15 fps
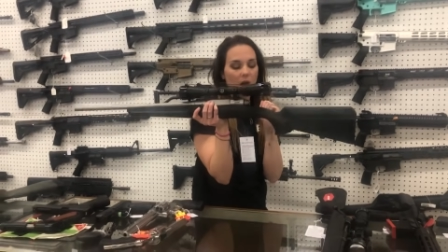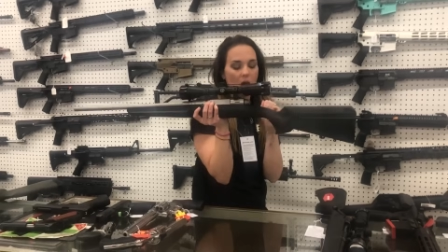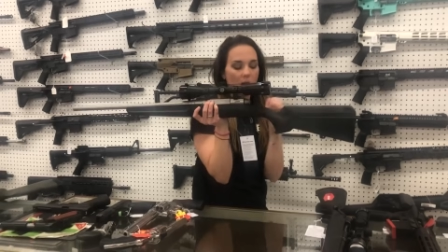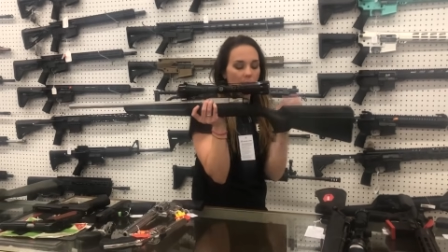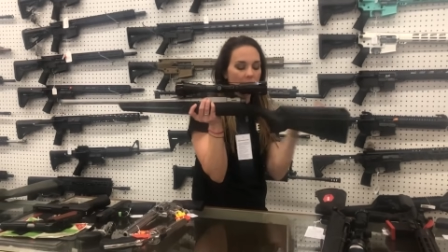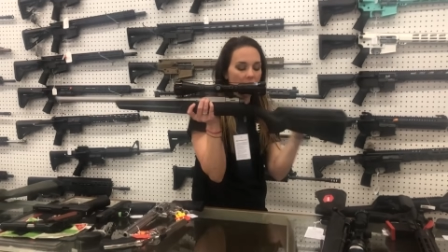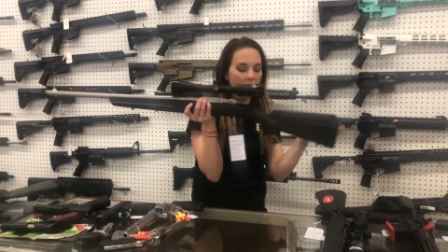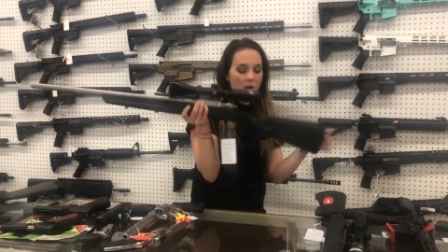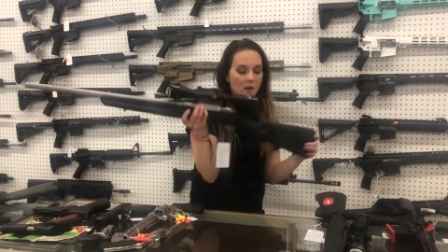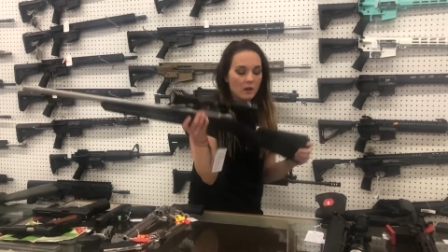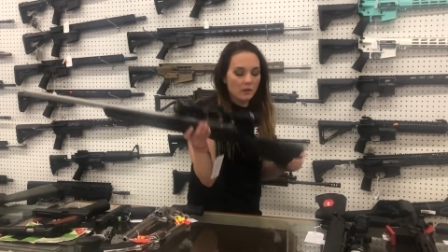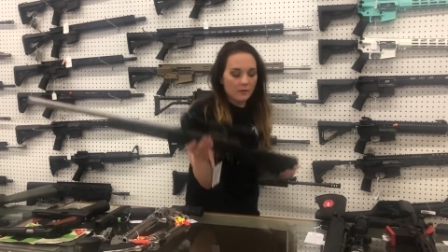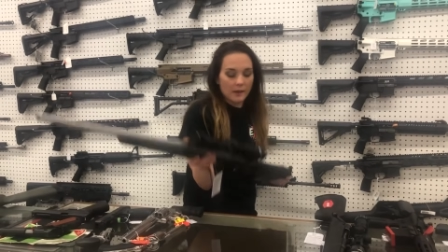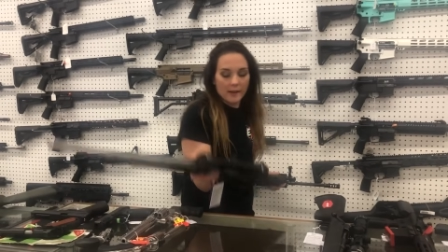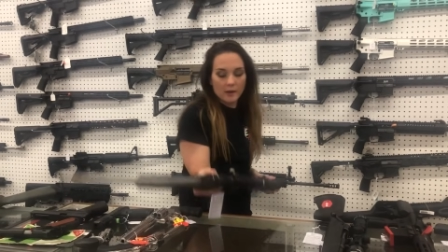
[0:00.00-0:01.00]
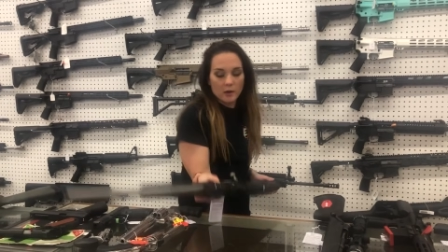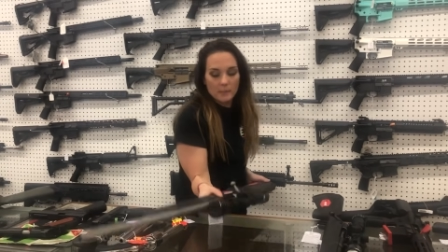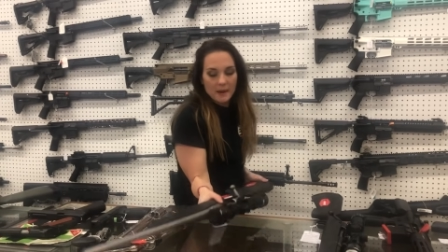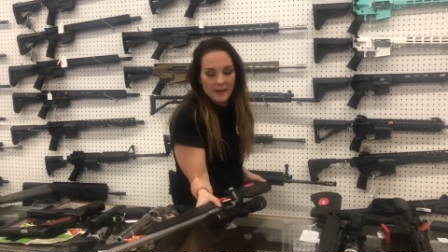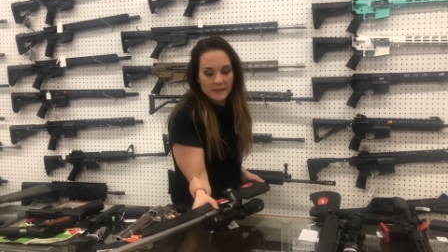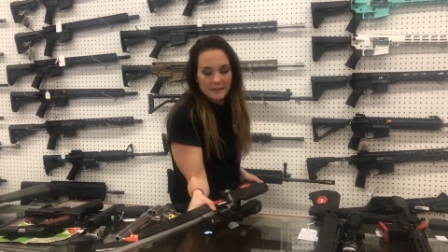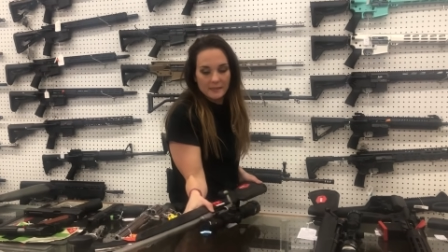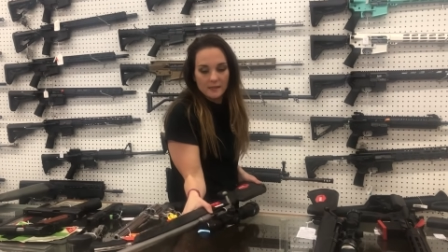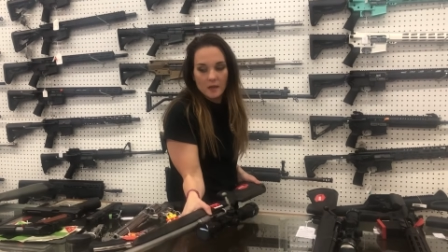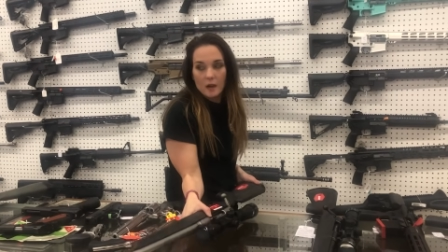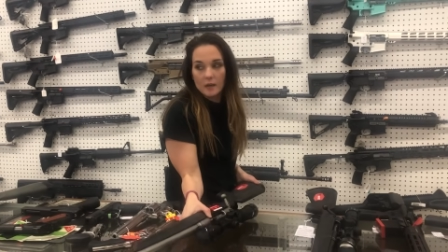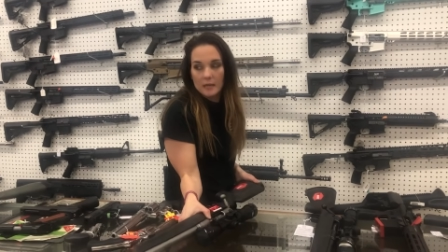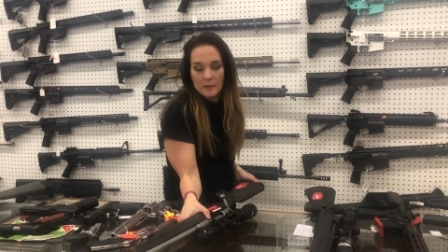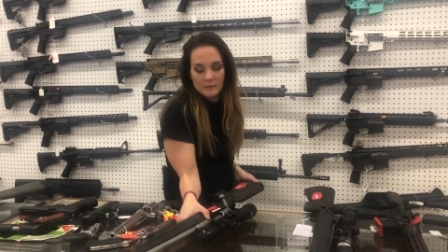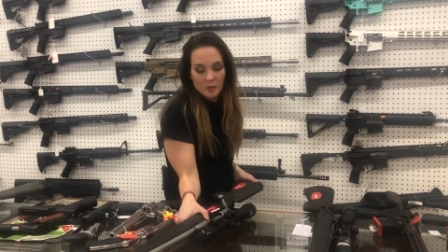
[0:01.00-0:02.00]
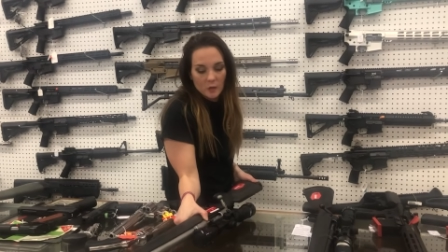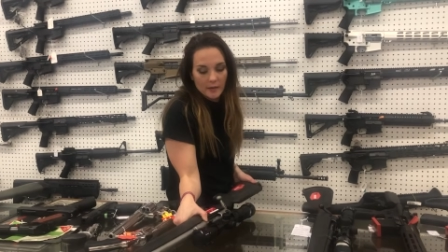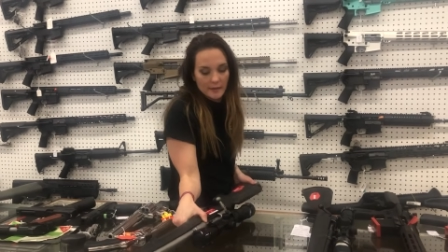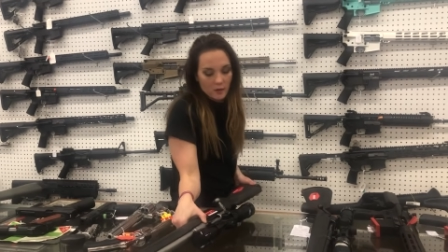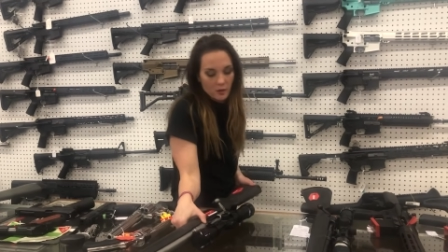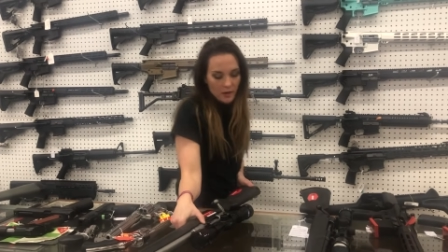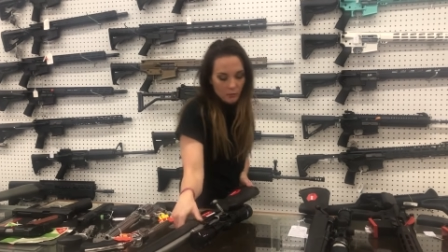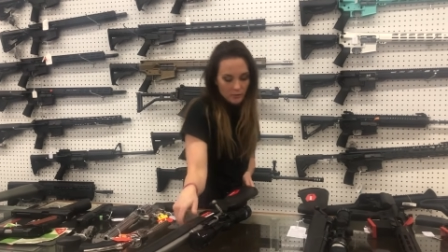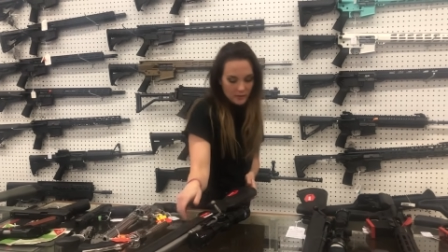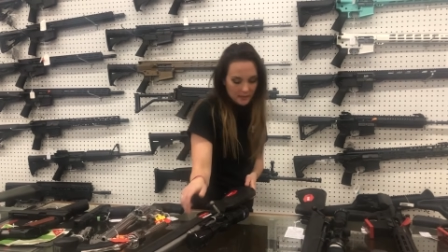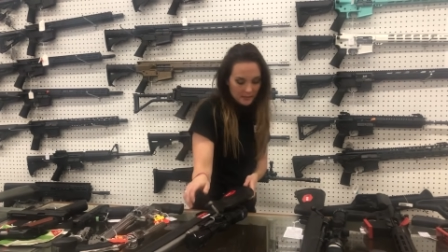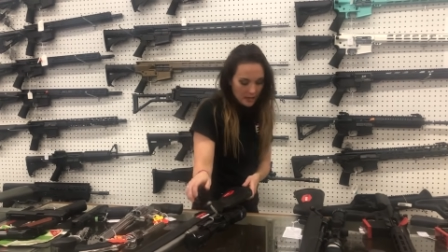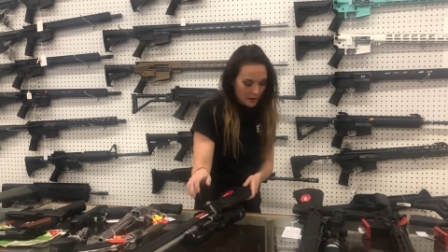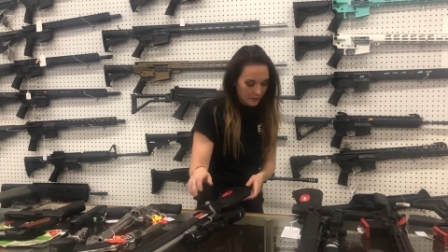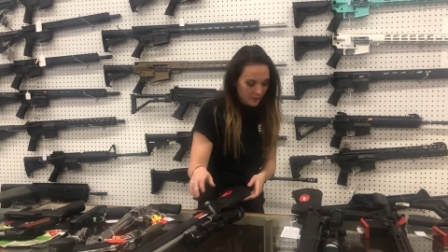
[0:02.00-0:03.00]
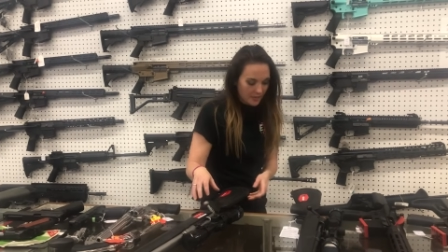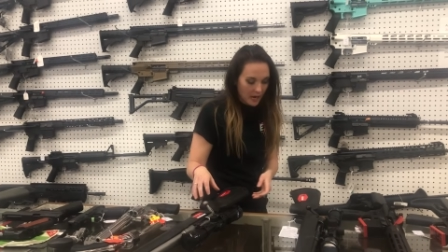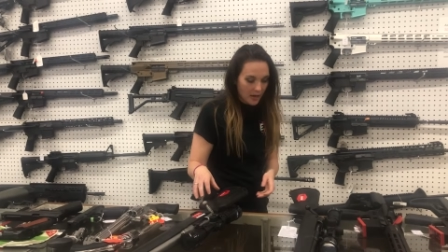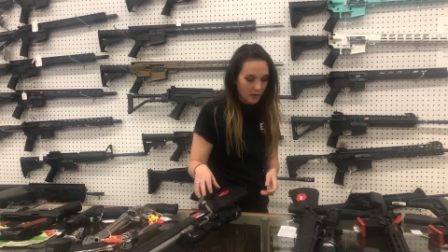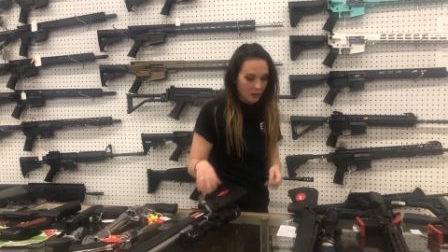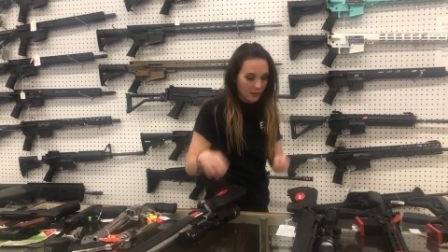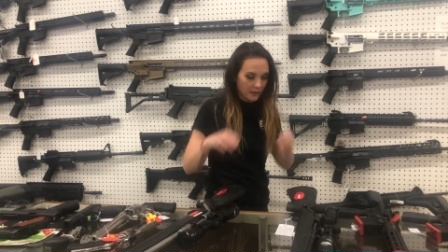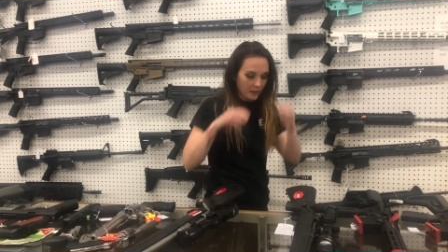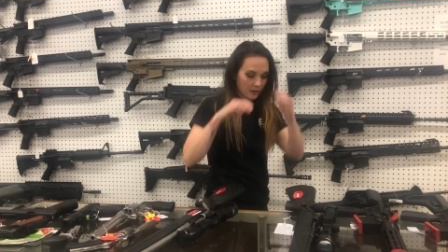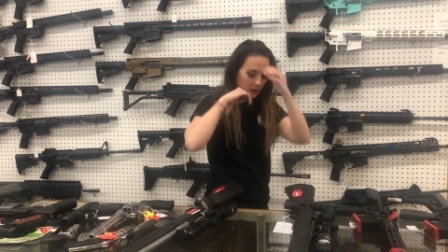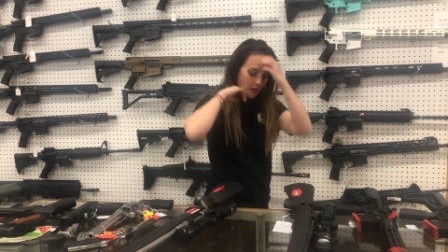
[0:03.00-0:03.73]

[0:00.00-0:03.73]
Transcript: Um, they are back in stock. I'm sorry, y'all. That one doesn't have a tag on it.